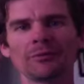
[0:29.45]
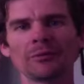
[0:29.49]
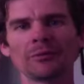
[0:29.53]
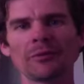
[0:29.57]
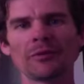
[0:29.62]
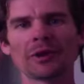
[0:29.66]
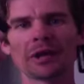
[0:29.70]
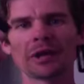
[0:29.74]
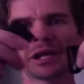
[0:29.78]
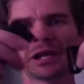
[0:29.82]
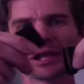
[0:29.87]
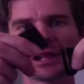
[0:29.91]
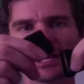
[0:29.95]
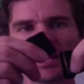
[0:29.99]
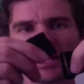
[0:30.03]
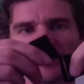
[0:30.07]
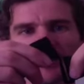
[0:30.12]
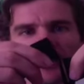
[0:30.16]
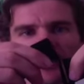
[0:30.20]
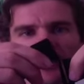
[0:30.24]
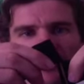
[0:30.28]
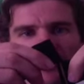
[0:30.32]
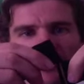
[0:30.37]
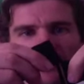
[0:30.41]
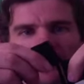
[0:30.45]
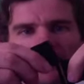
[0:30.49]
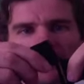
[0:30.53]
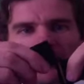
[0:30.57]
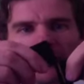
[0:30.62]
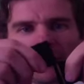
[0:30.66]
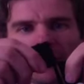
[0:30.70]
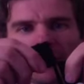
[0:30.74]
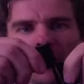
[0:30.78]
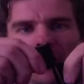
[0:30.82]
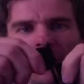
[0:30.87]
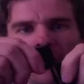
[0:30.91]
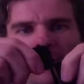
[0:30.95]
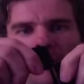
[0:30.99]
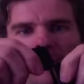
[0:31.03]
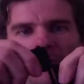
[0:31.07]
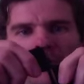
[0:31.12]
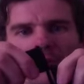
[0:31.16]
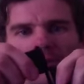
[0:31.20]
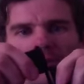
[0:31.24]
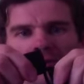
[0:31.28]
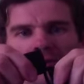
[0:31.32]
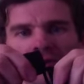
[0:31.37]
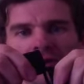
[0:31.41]
The clip on the
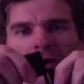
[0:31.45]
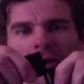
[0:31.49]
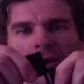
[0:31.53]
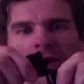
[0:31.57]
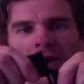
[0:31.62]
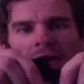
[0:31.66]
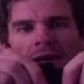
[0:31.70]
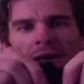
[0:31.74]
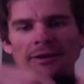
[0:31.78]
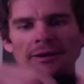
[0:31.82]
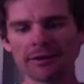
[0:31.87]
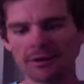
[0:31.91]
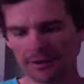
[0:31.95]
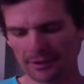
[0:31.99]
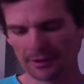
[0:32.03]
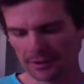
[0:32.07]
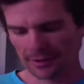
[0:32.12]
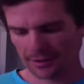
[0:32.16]
side